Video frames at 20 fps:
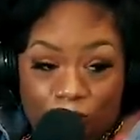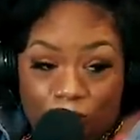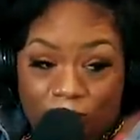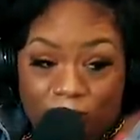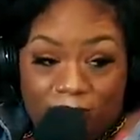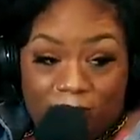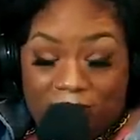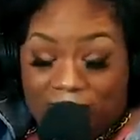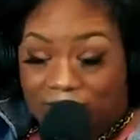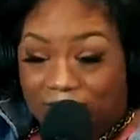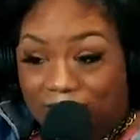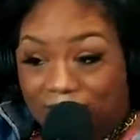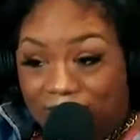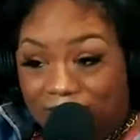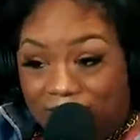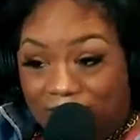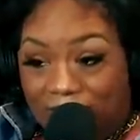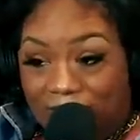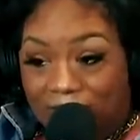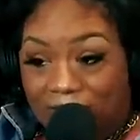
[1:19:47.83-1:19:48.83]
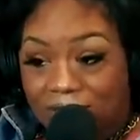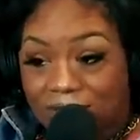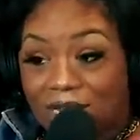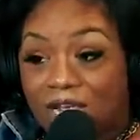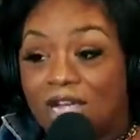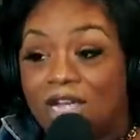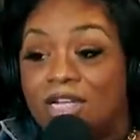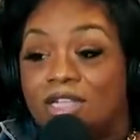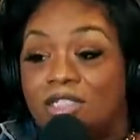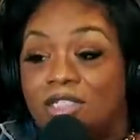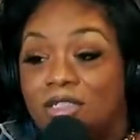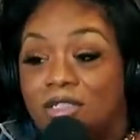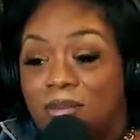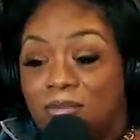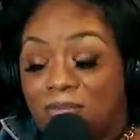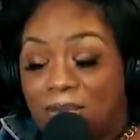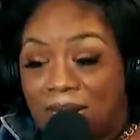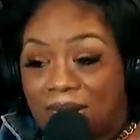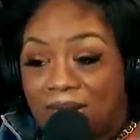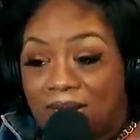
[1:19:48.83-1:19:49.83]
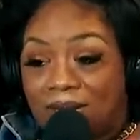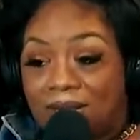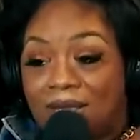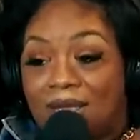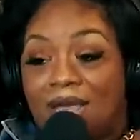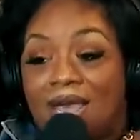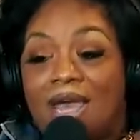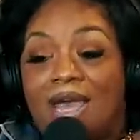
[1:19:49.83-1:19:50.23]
Uber back in these days to the bank.